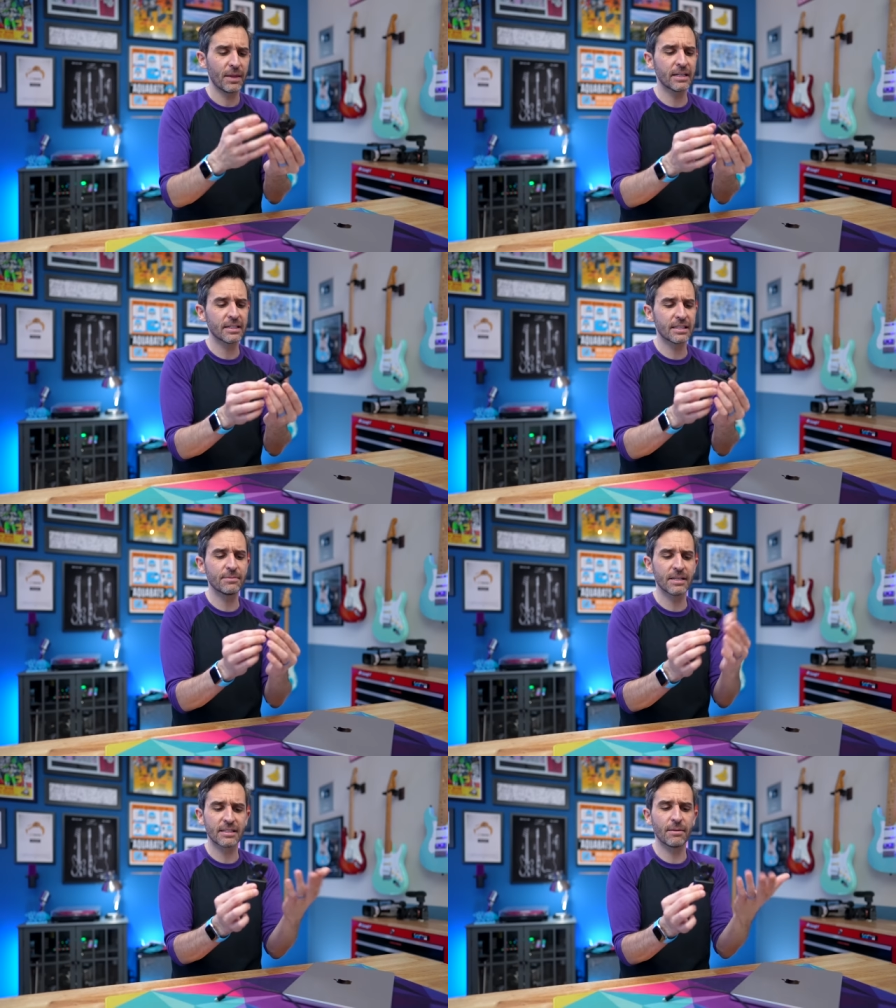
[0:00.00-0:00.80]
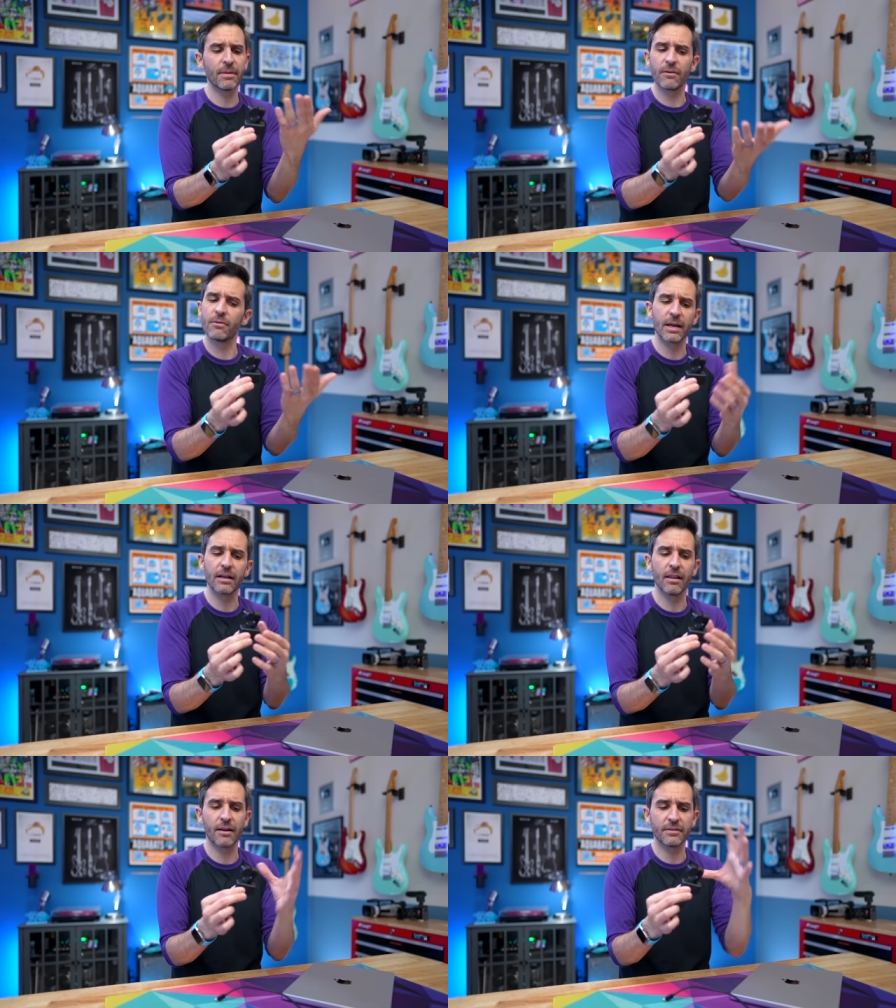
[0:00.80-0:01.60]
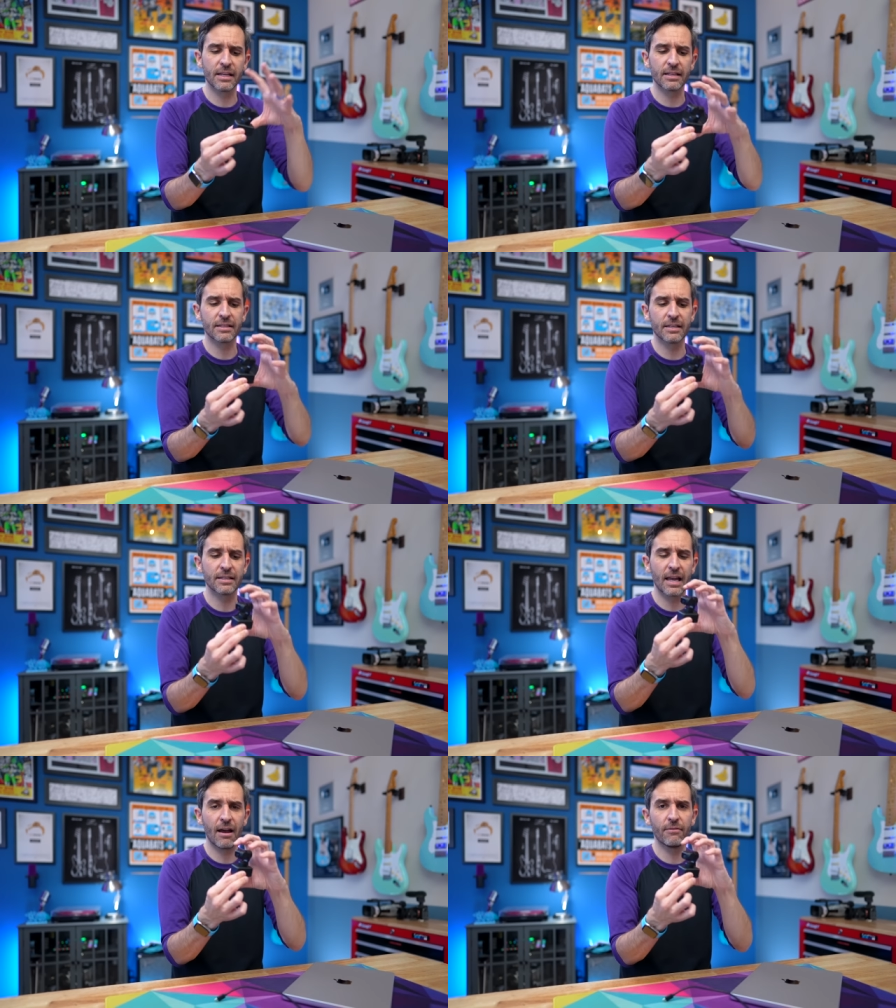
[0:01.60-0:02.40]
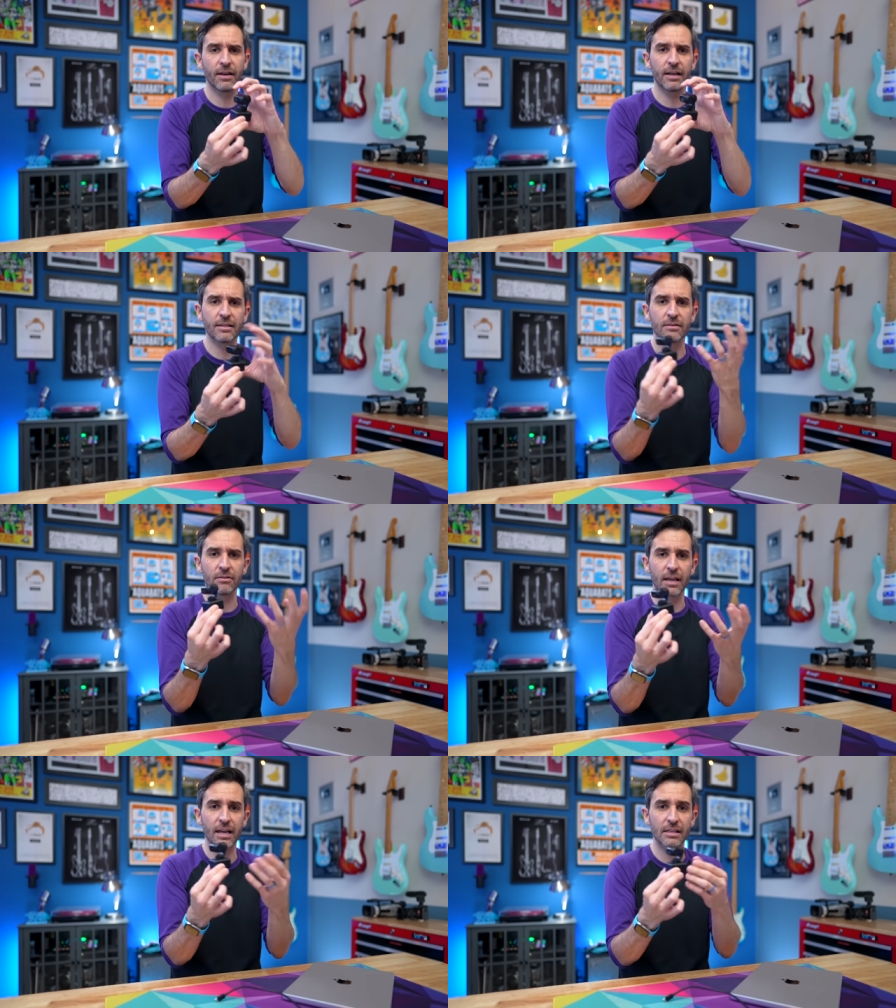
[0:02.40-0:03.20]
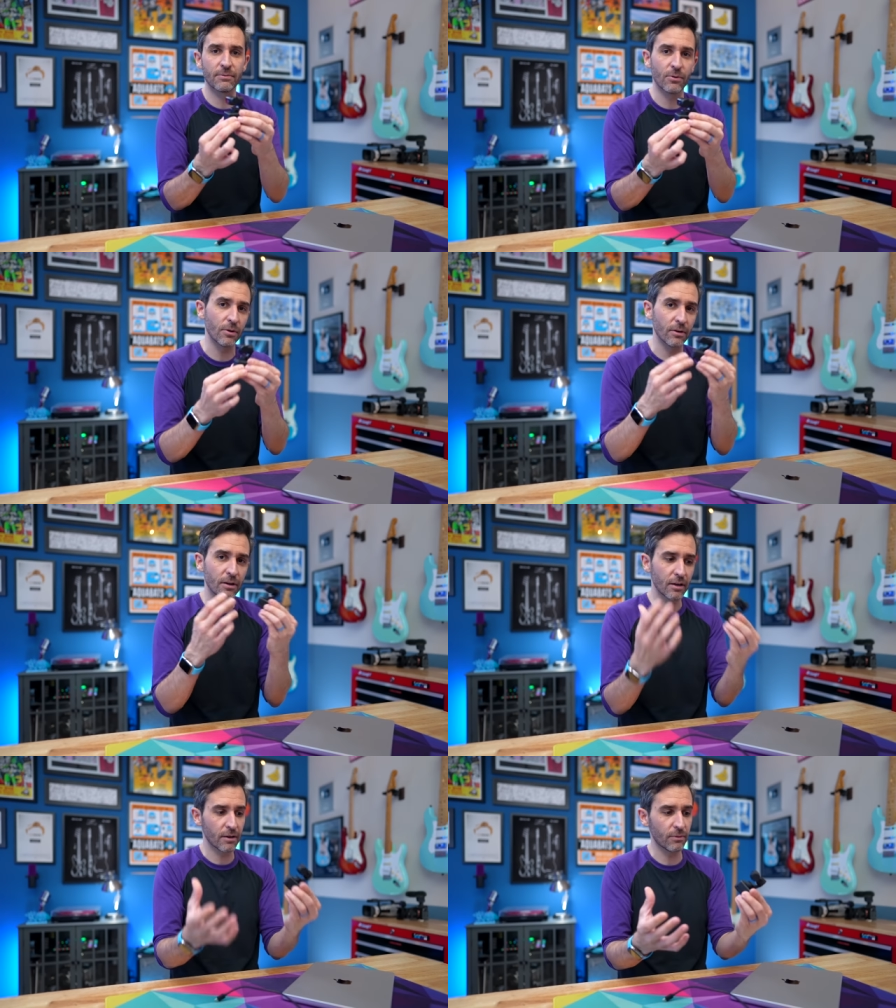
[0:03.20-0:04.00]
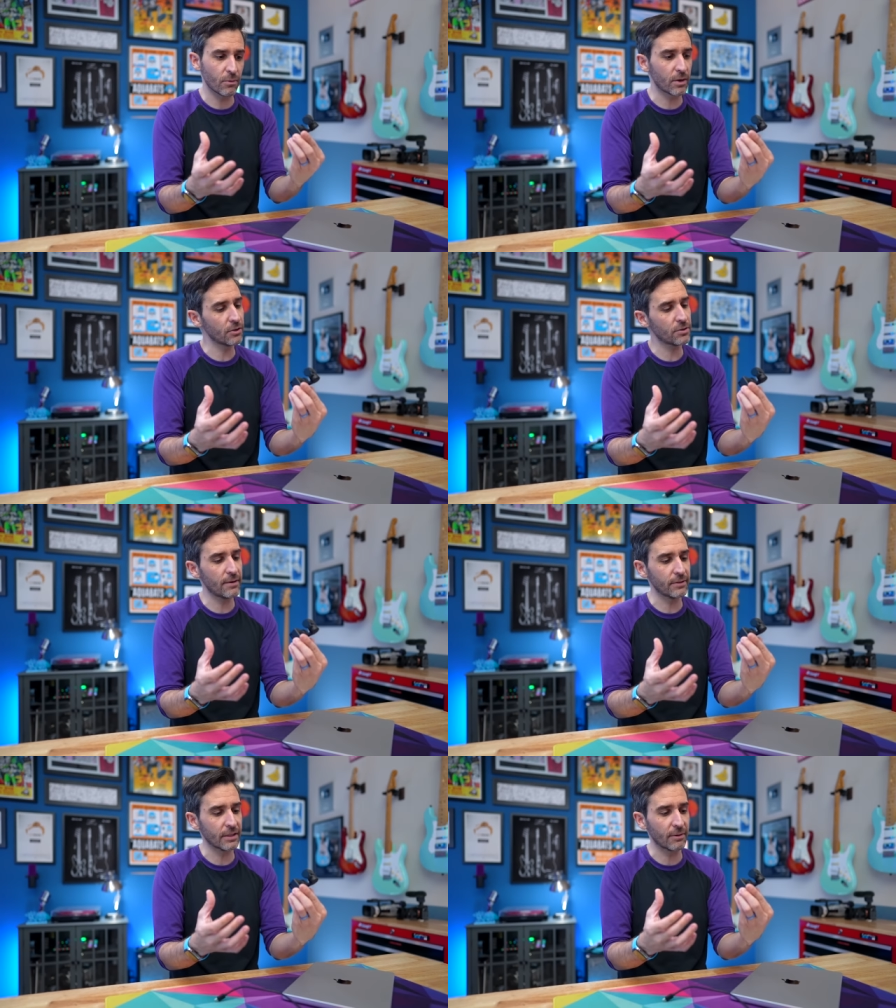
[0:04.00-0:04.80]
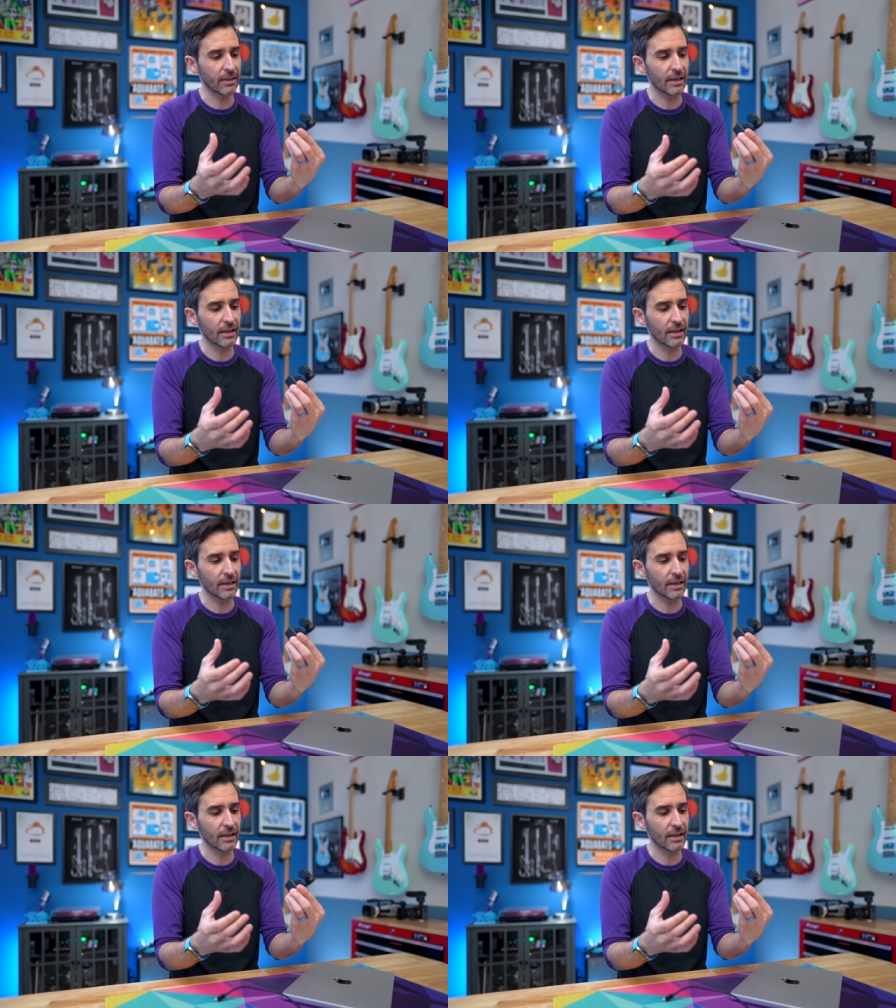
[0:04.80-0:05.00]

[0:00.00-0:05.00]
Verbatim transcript: and it just seems like something that would make a lot of sense to just have a nice little case for, for when you're traveling with